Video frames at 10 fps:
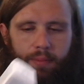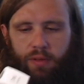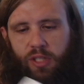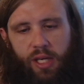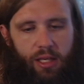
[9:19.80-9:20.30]
of
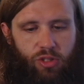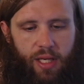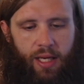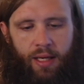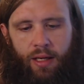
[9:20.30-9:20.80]

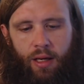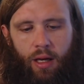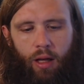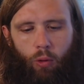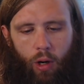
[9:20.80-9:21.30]
THC,
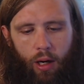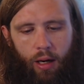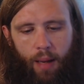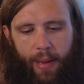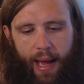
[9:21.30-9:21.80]
or
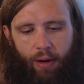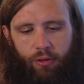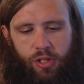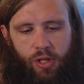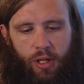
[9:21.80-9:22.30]

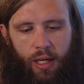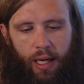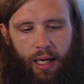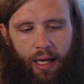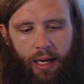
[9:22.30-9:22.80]
about
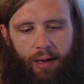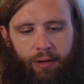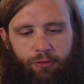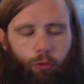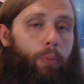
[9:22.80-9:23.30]
uh,
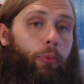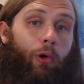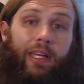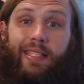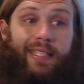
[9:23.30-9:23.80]

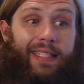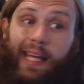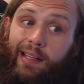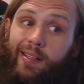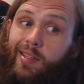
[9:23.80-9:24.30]

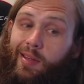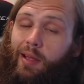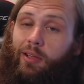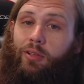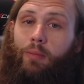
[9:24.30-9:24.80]
4.6
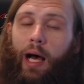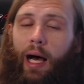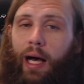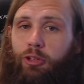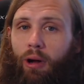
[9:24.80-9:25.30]

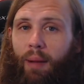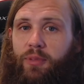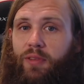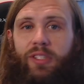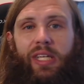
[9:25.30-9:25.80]
uh, drops
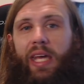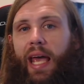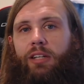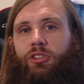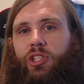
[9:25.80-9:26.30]
of
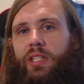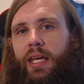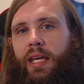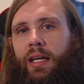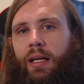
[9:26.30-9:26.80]

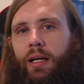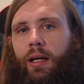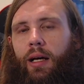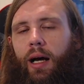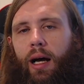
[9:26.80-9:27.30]
THC,
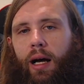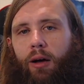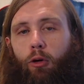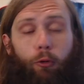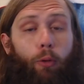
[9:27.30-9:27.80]
uh,
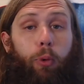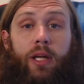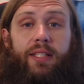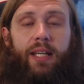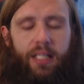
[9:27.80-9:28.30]
or
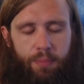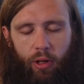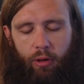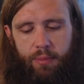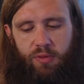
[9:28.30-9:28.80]
4.6
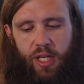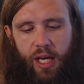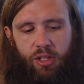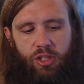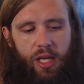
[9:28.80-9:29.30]
milligrams of
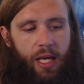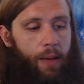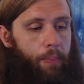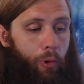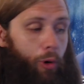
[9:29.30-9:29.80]
THC
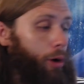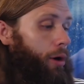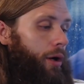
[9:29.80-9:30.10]
per